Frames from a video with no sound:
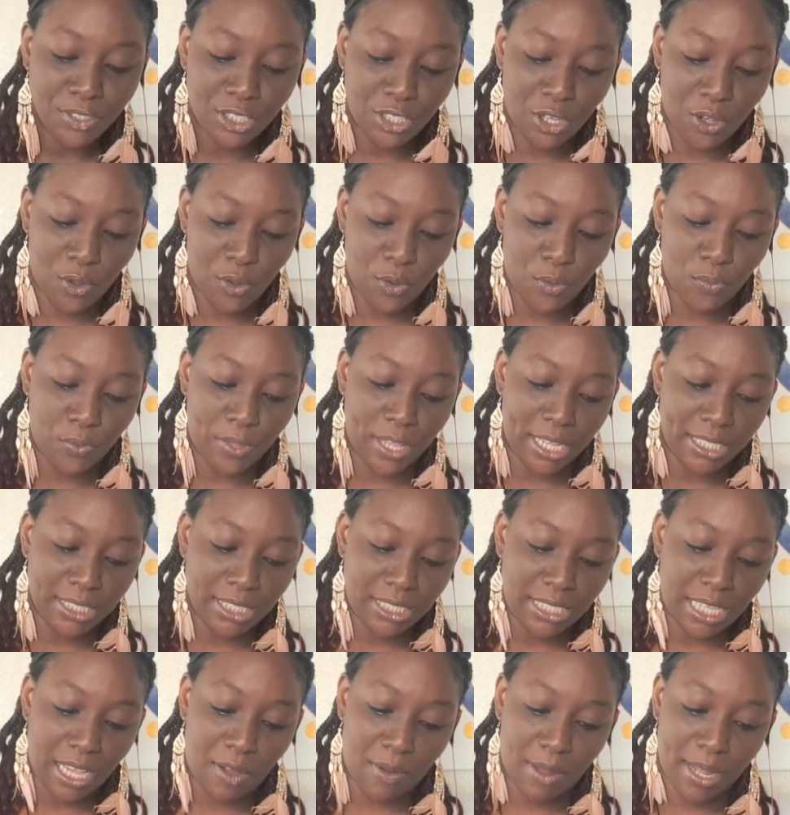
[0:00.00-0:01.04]
So
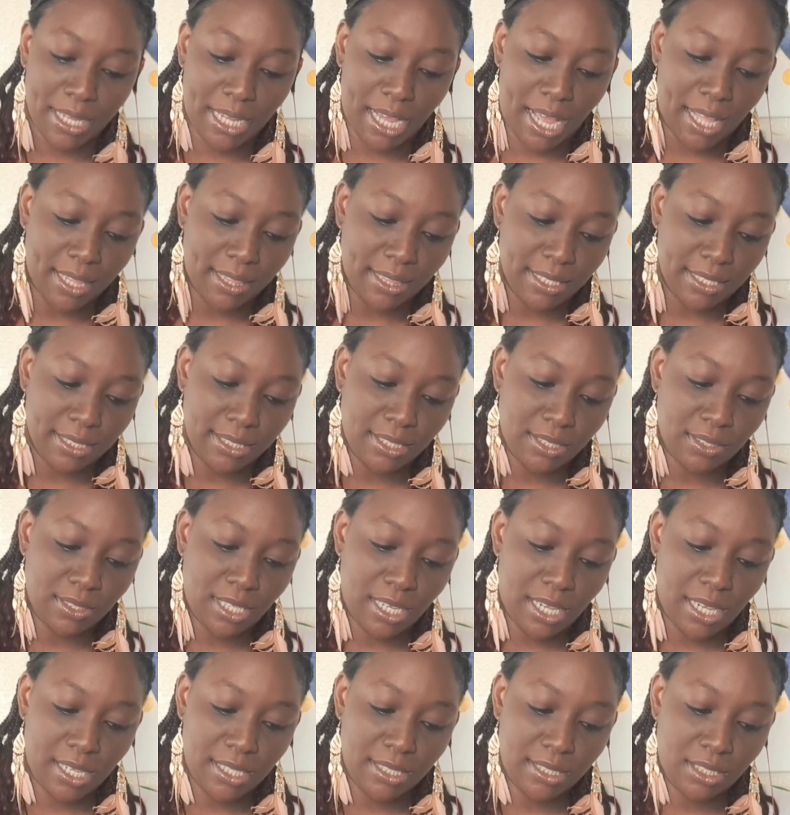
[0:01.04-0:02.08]
that's how I got this,
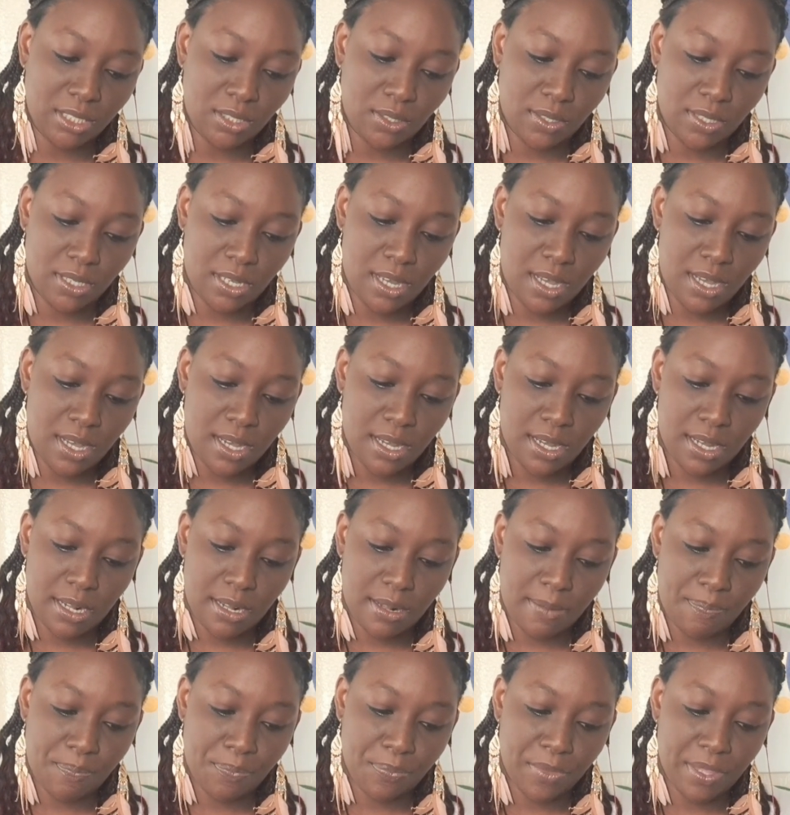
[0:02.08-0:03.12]
okay? So
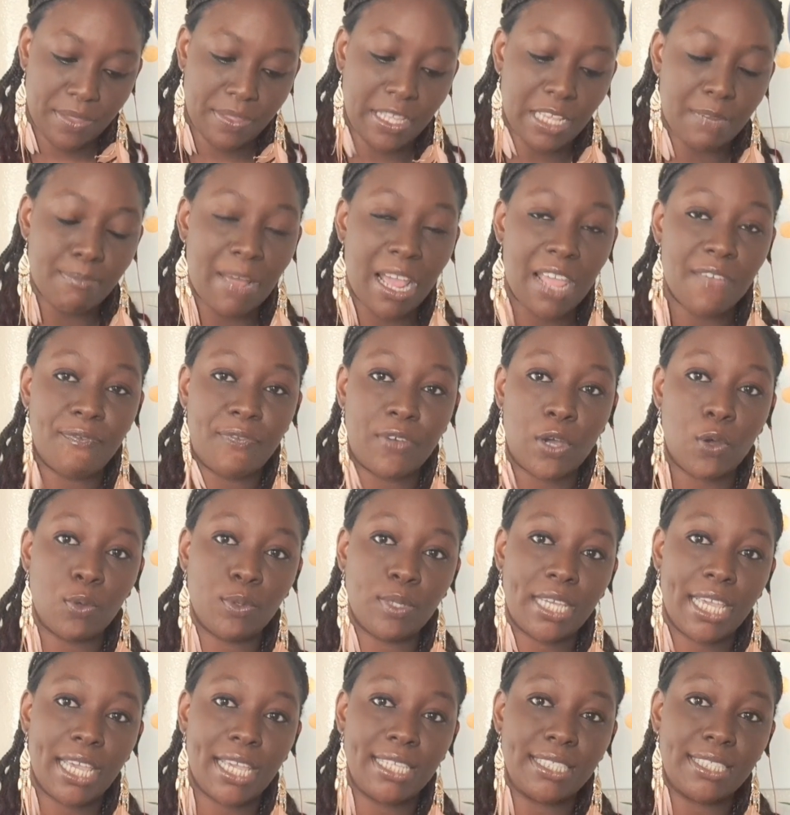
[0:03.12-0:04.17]
um, then my
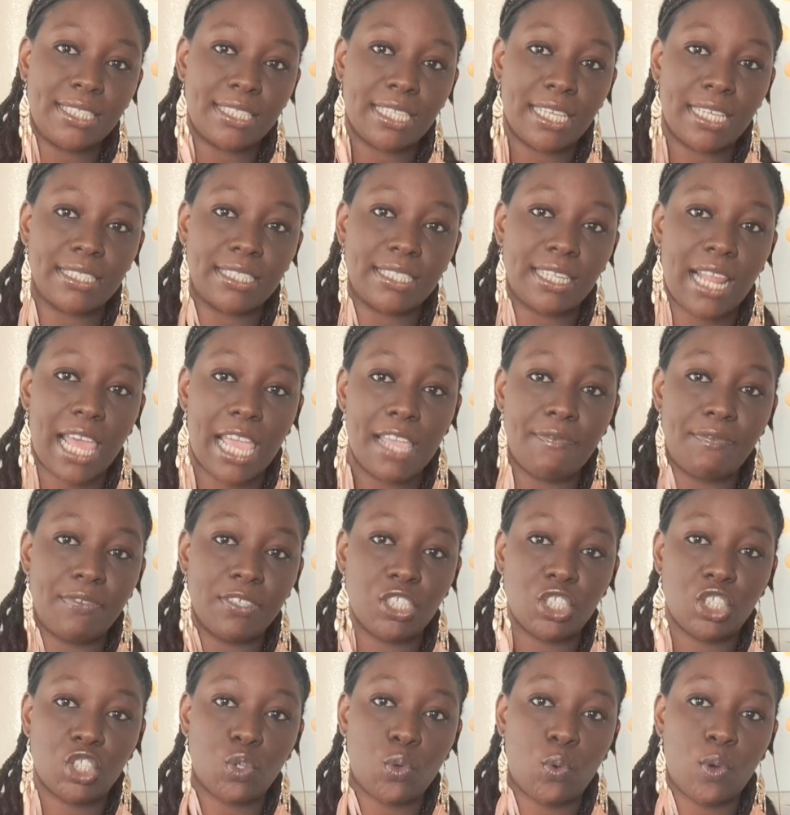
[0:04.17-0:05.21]
phone case says life
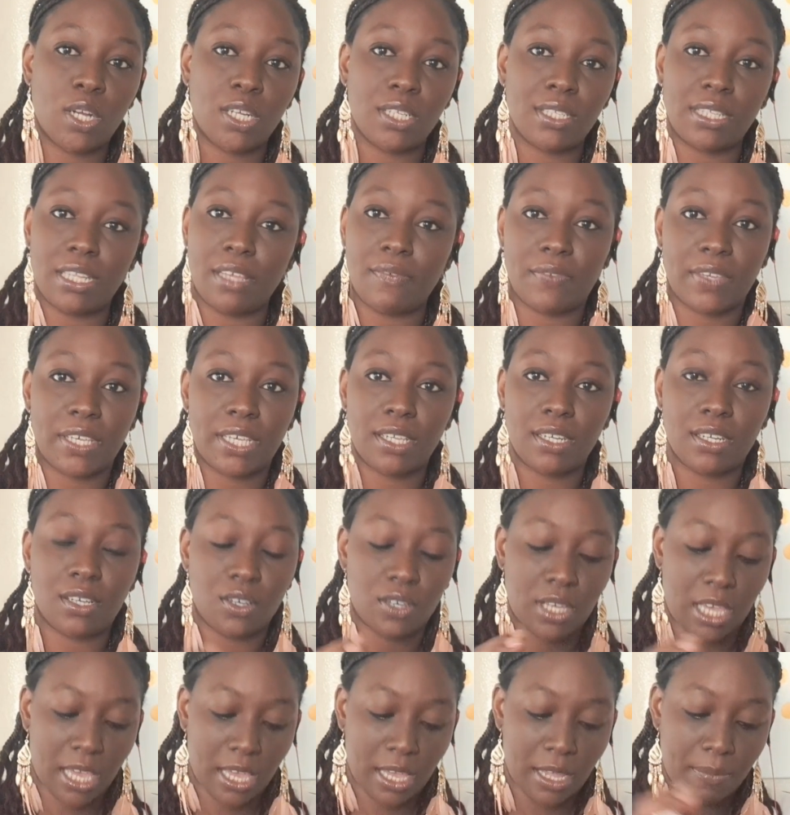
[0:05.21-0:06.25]
is short, live it,
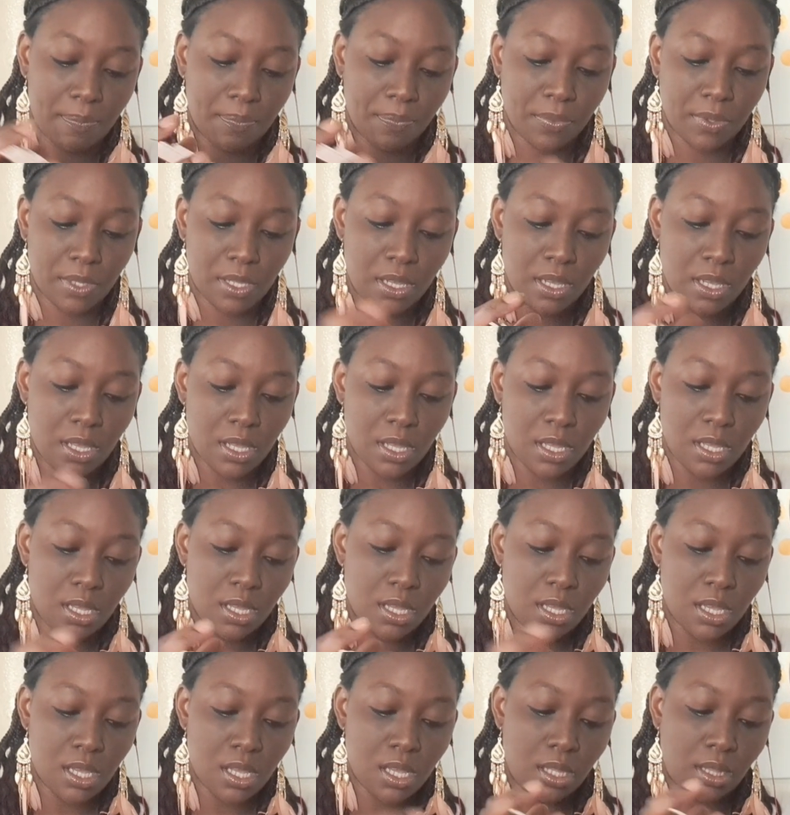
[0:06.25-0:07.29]
okay?
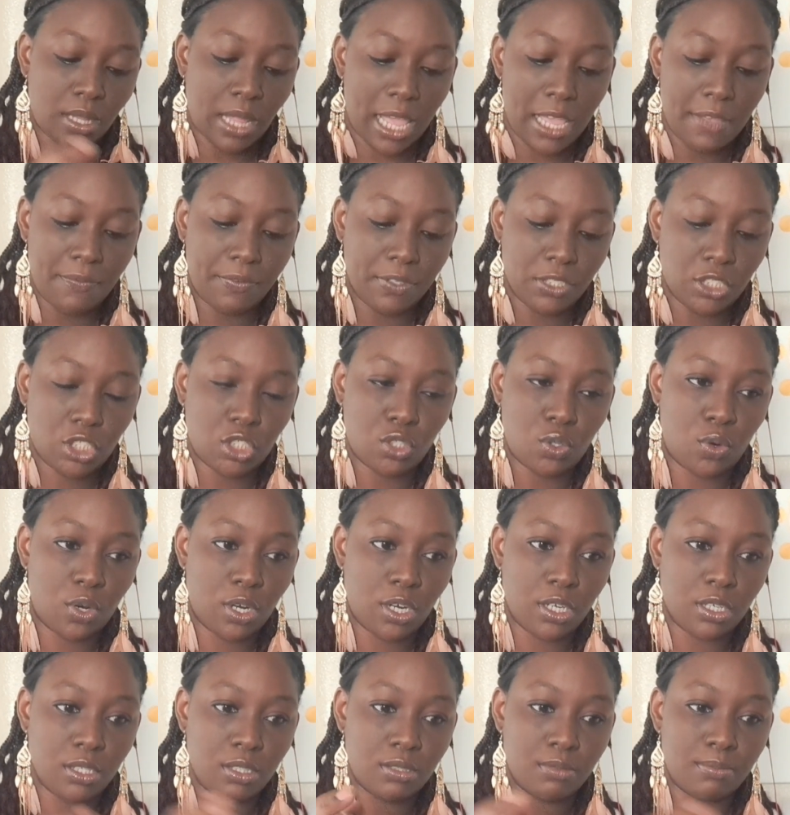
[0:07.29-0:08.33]
life is
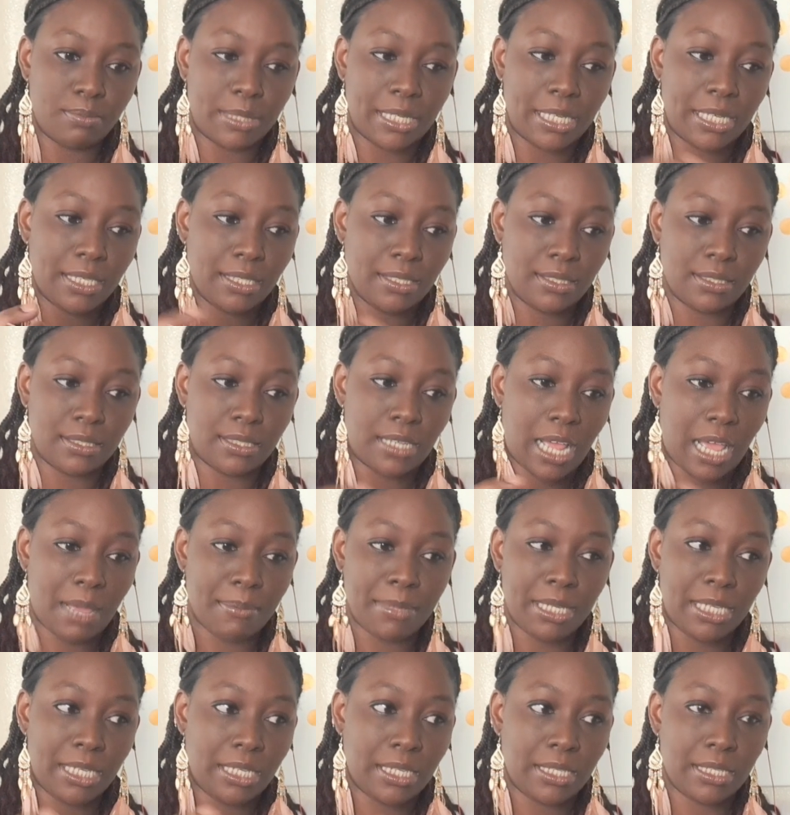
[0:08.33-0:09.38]
short, but I
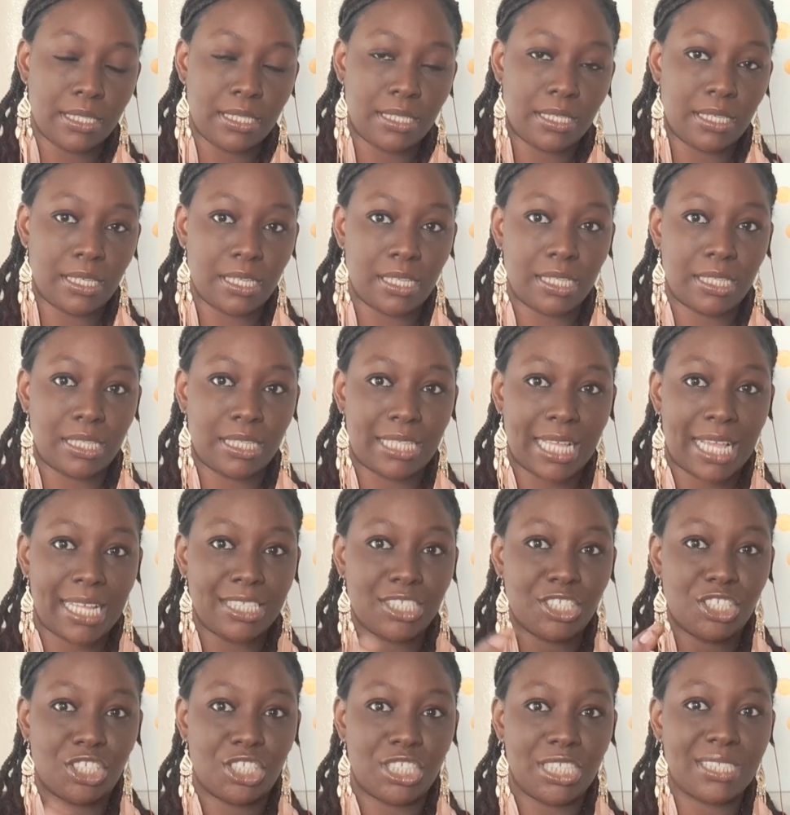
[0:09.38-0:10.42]
mean,
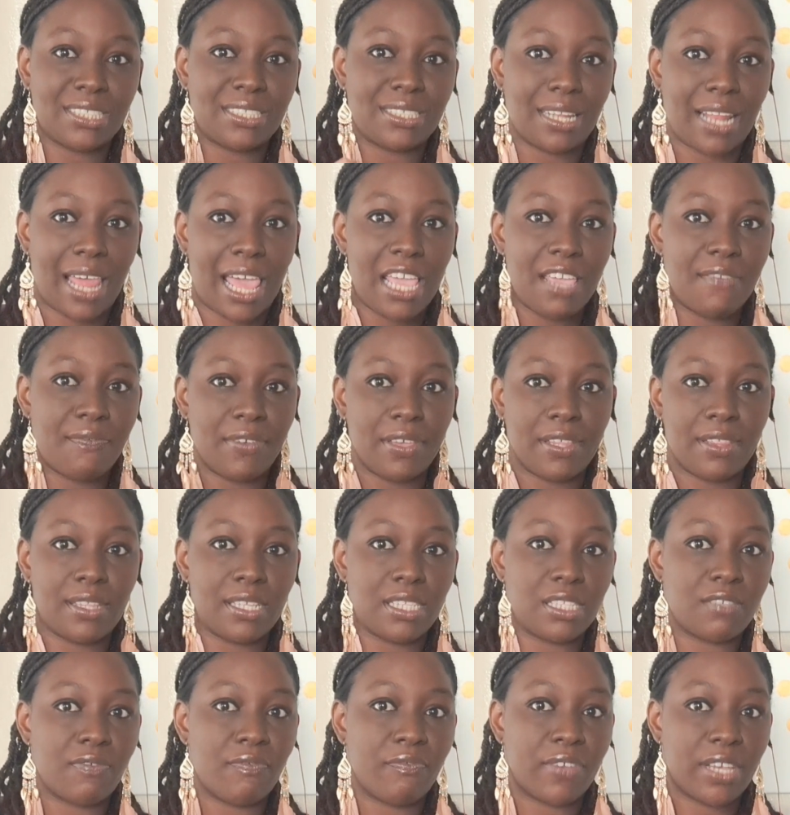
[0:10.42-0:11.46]
that's just life in
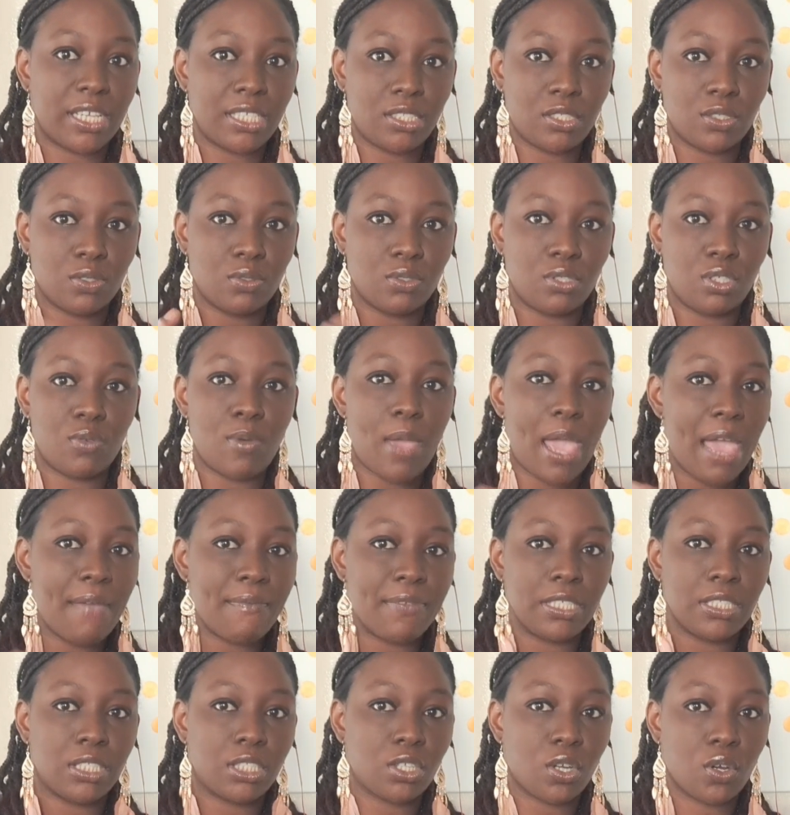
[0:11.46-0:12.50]
this vessel. You
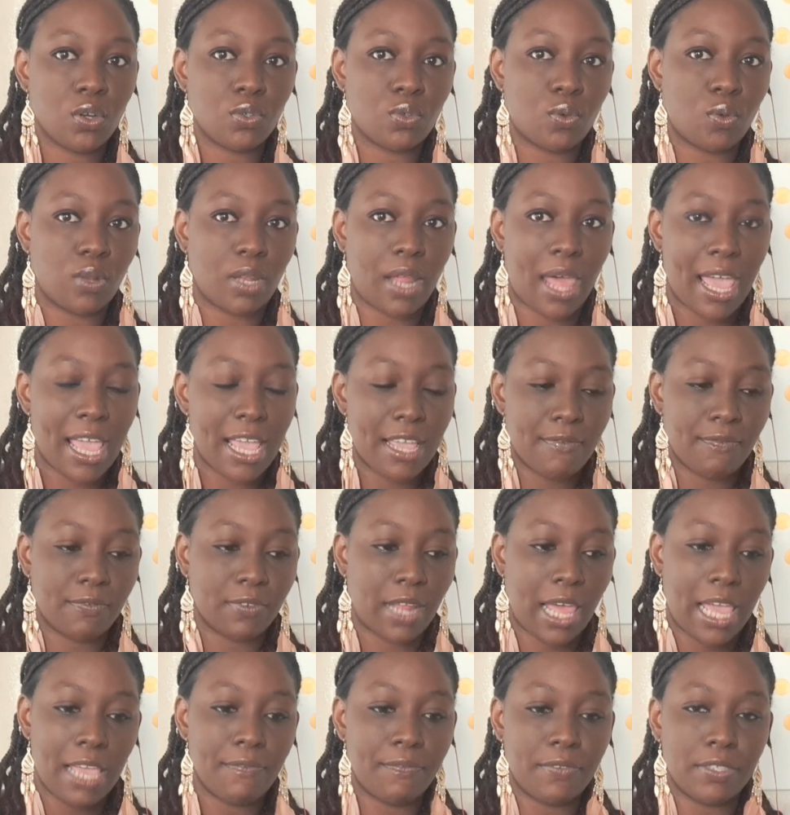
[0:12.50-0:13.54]
have eternal life.
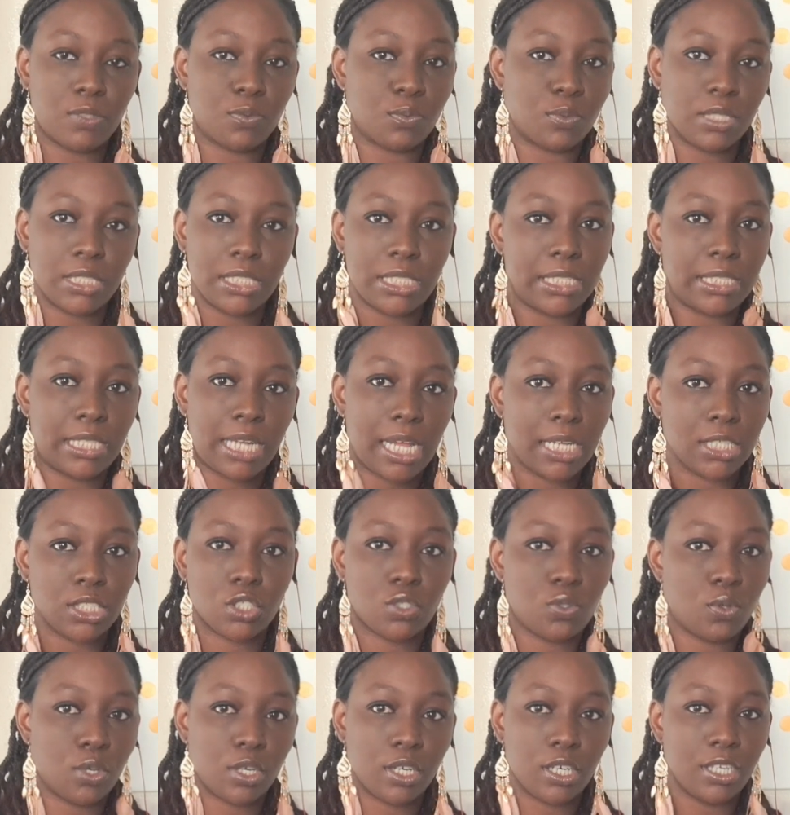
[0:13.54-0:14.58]
Life is really not
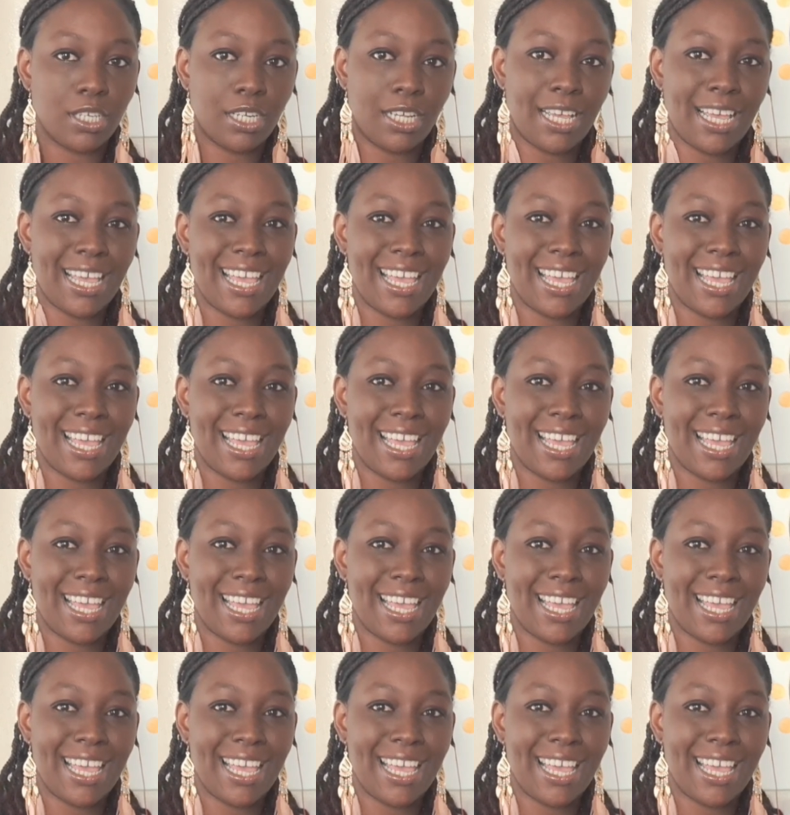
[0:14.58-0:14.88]
short.